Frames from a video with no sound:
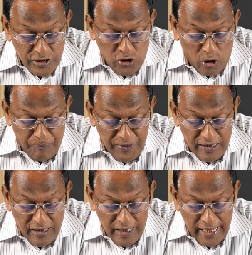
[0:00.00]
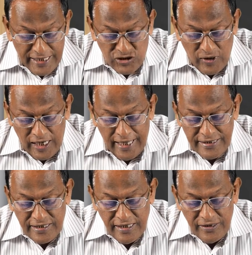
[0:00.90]
topic as well
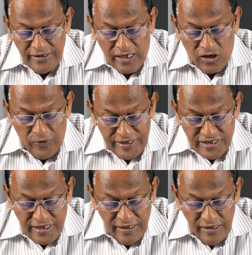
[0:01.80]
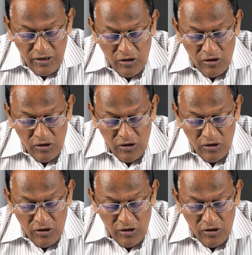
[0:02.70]
as the question